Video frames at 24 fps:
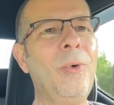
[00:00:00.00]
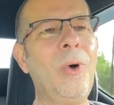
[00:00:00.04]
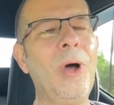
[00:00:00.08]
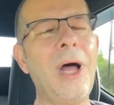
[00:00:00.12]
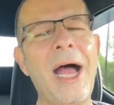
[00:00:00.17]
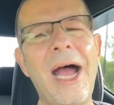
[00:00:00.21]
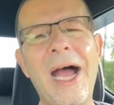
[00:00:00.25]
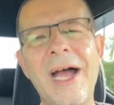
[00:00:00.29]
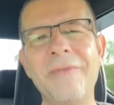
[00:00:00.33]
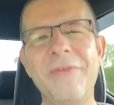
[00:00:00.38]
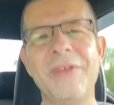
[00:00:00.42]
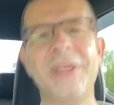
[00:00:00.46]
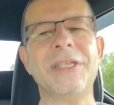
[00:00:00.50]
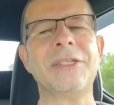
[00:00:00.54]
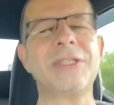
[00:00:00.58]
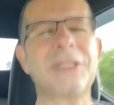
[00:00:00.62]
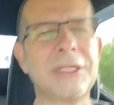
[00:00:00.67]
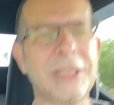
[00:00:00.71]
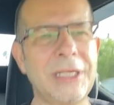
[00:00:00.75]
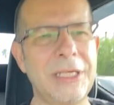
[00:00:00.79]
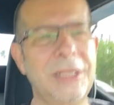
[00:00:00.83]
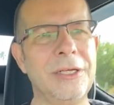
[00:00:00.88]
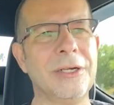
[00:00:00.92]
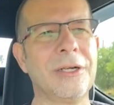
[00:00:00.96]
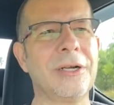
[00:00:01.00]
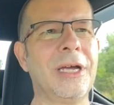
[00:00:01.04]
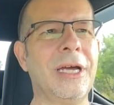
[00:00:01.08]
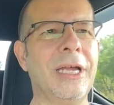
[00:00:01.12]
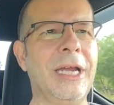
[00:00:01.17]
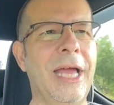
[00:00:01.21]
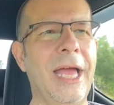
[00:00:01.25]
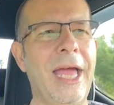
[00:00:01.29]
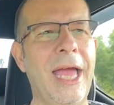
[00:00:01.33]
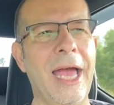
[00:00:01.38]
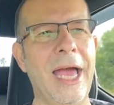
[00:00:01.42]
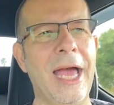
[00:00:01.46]
well, obviously, you're going
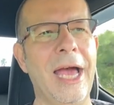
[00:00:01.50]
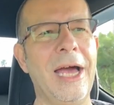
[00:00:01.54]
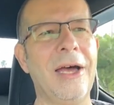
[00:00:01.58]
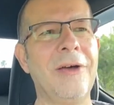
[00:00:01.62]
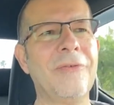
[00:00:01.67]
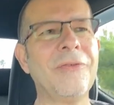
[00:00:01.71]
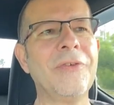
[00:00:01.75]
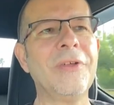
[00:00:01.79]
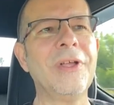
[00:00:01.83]
to have